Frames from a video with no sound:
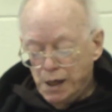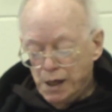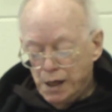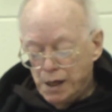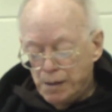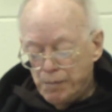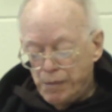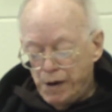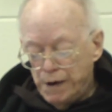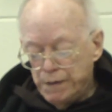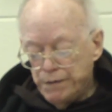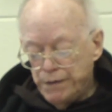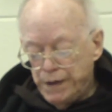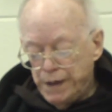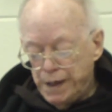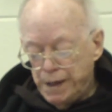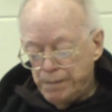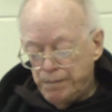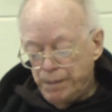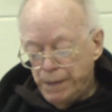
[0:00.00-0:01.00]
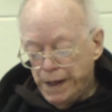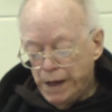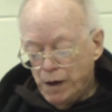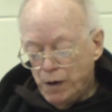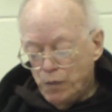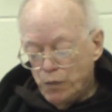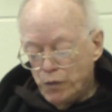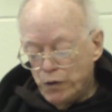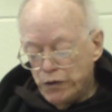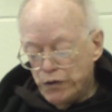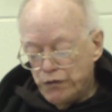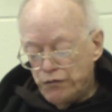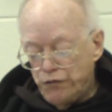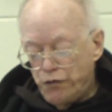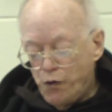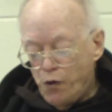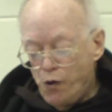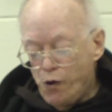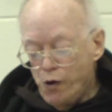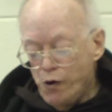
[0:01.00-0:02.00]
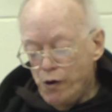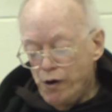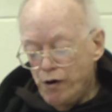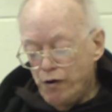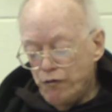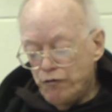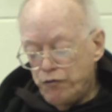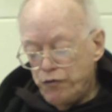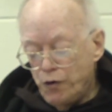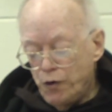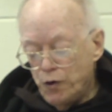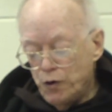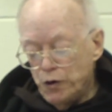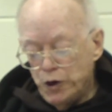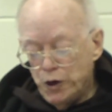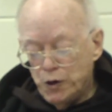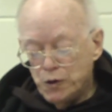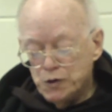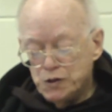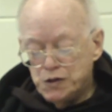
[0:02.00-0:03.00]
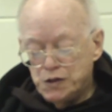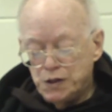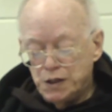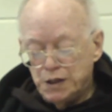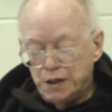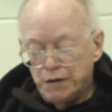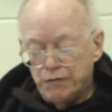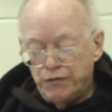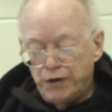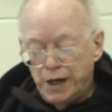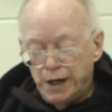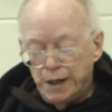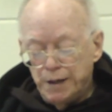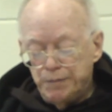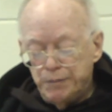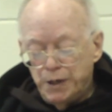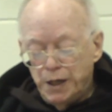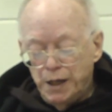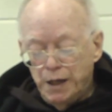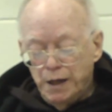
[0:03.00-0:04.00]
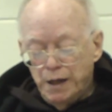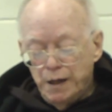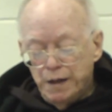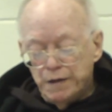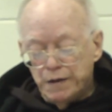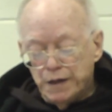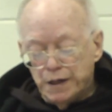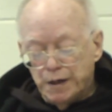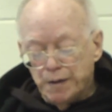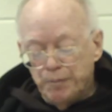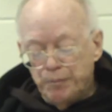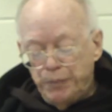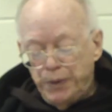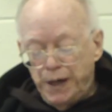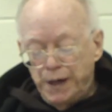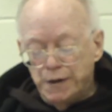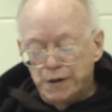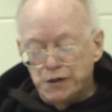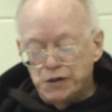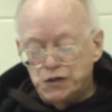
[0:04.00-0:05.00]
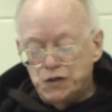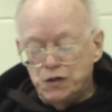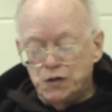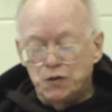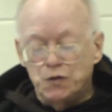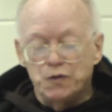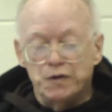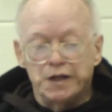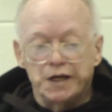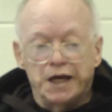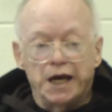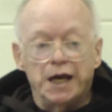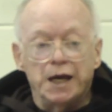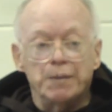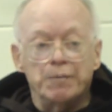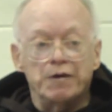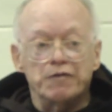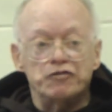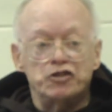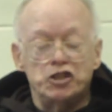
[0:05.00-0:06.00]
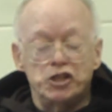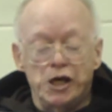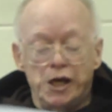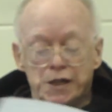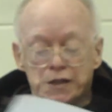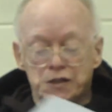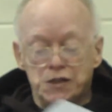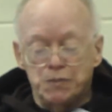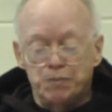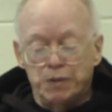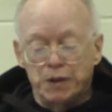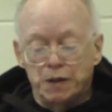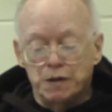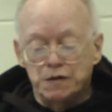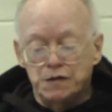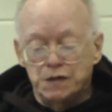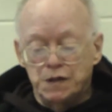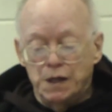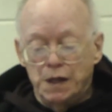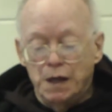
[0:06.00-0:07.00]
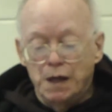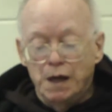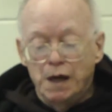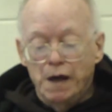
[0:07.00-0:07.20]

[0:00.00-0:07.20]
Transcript: Among them were the four folios that developed the comparison to the game of chess, because they,